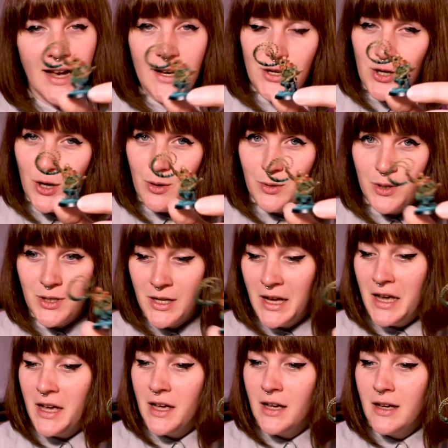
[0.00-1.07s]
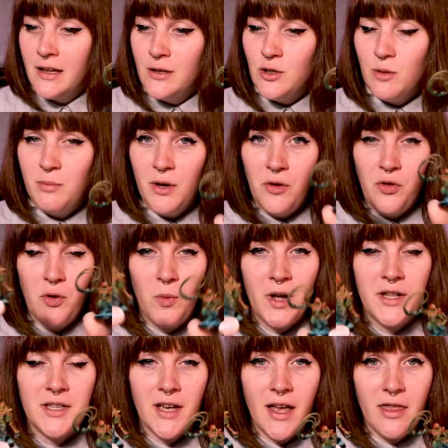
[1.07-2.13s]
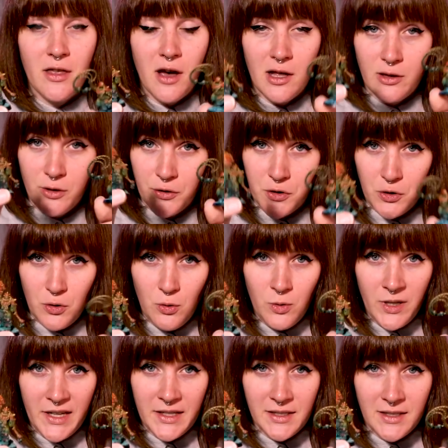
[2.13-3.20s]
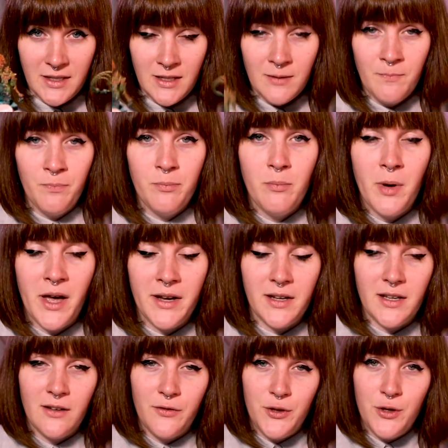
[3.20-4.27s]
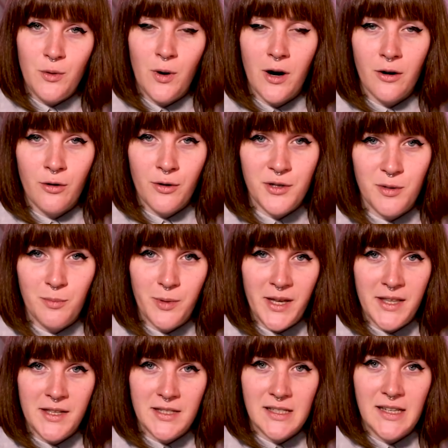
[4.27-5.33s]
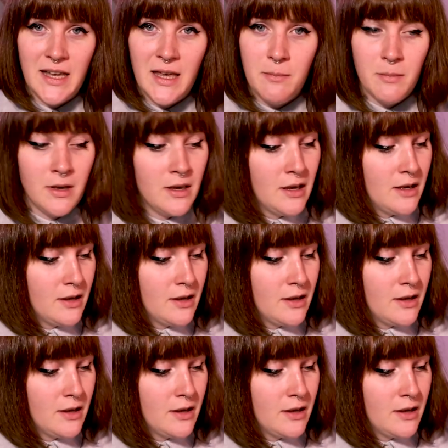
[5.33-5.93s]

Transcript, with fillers: I chose to build the ones I thought looked coolest, but if you are going to play this game,